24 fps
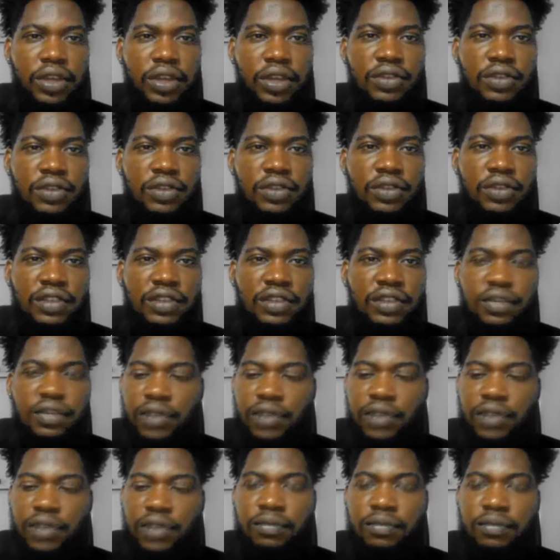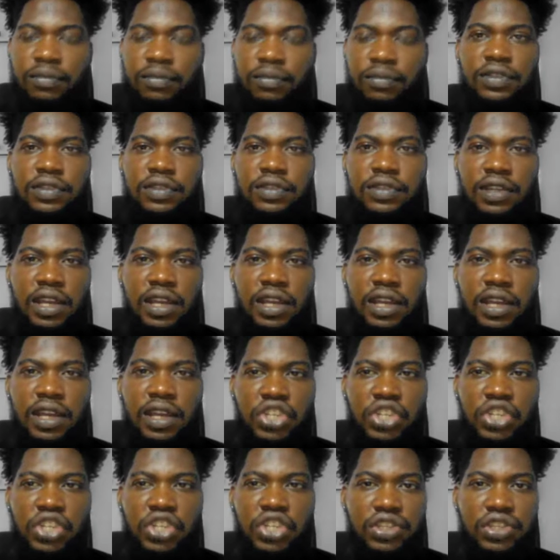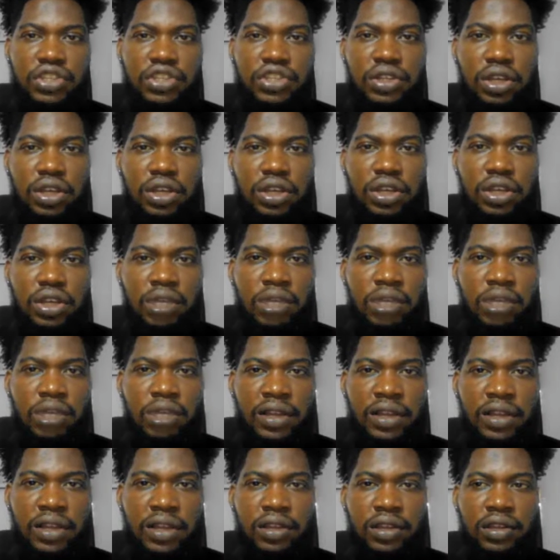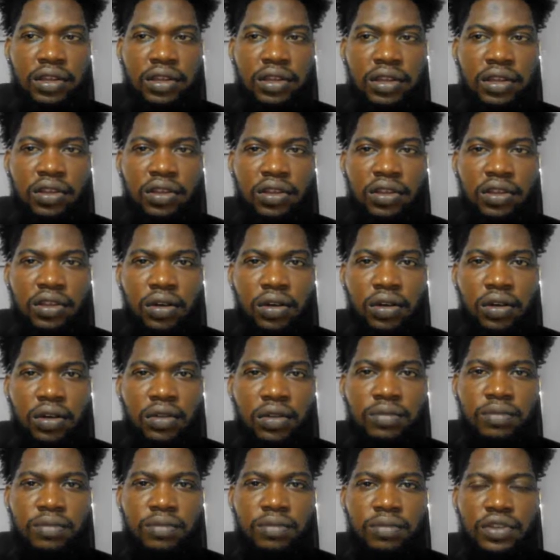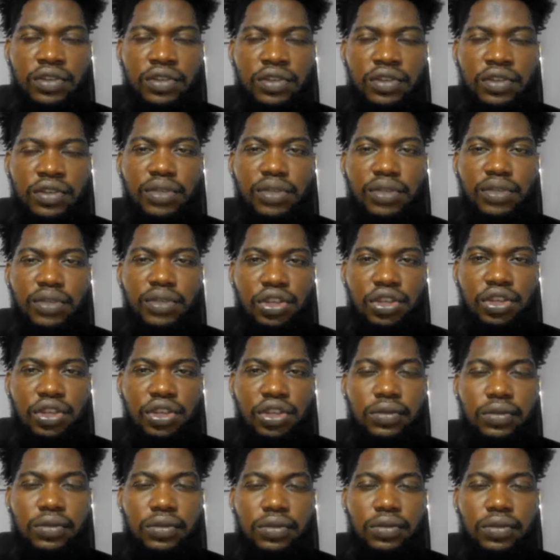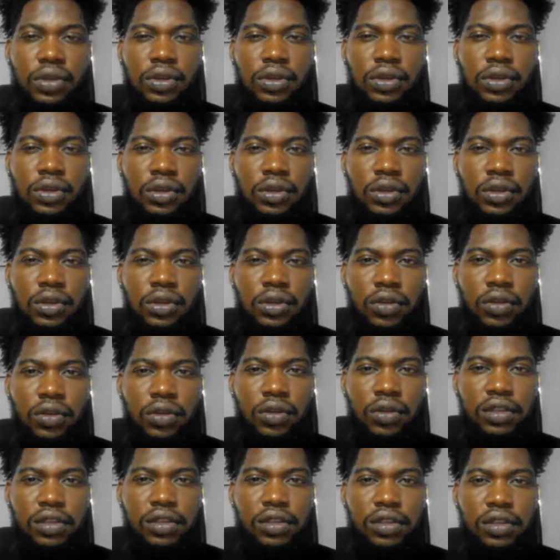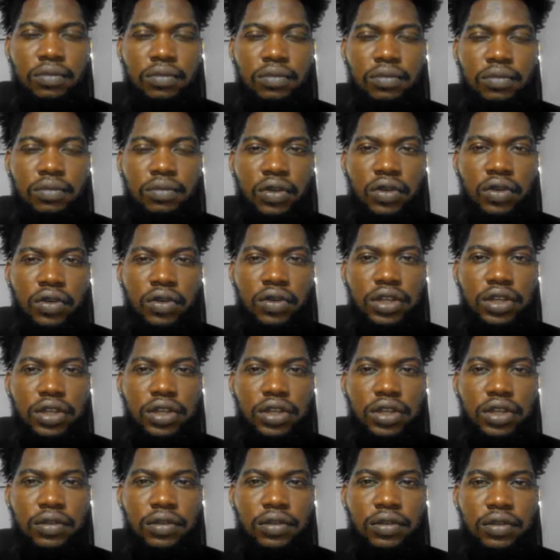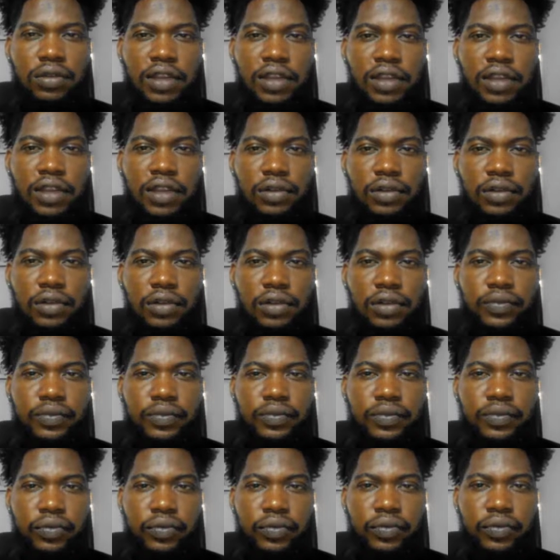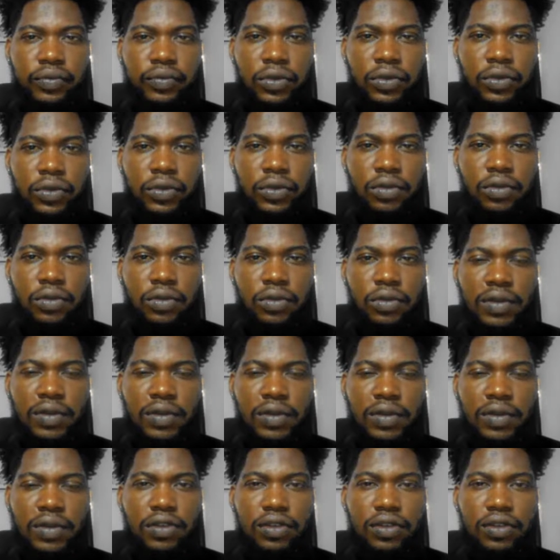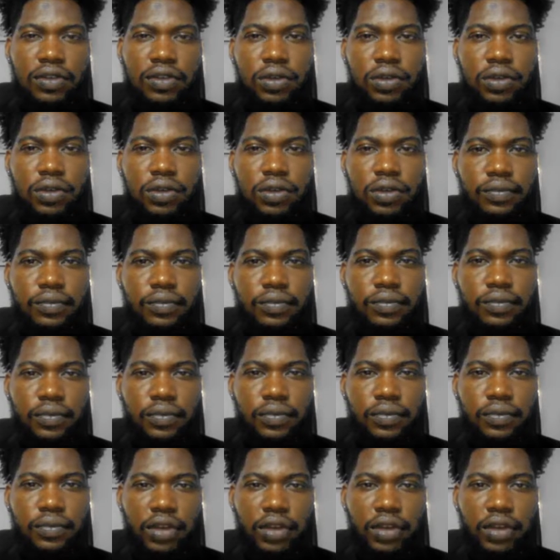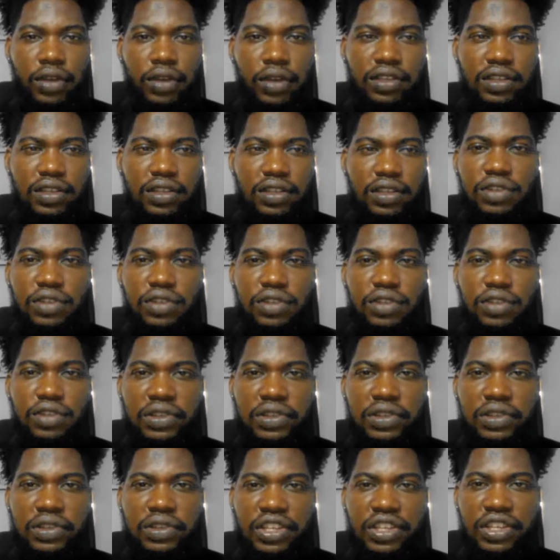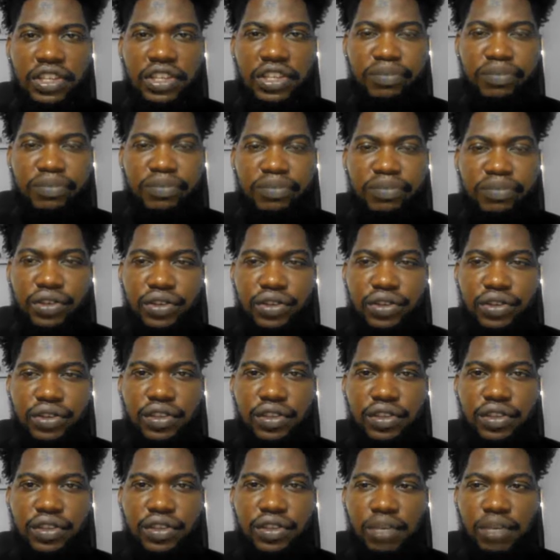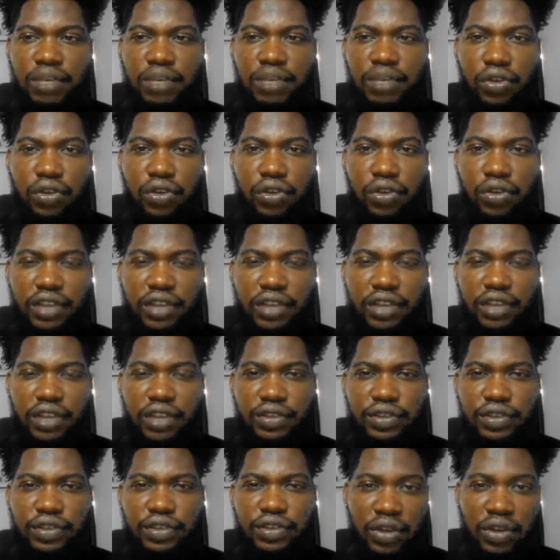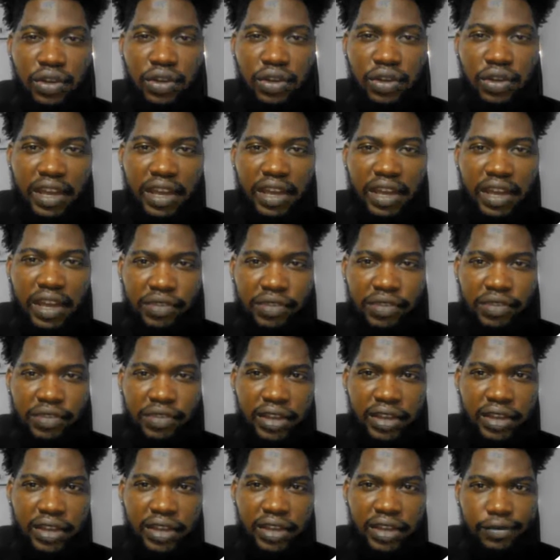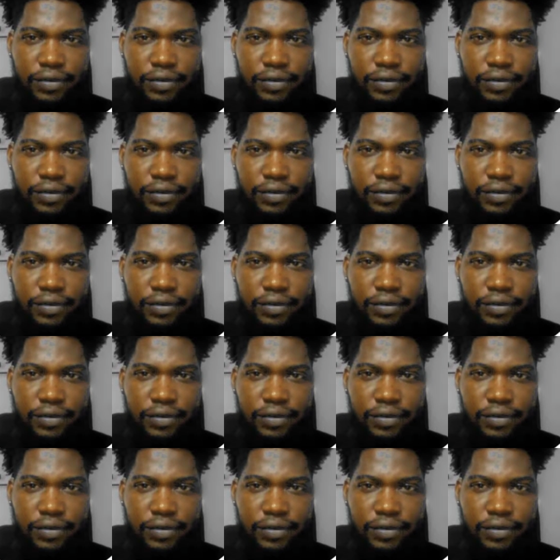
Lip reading: and see if we can see any changes currently on based on the importation. So let's loading right now. Website is loading. You can see some changes based on the demo content. So it's not look like a website right now.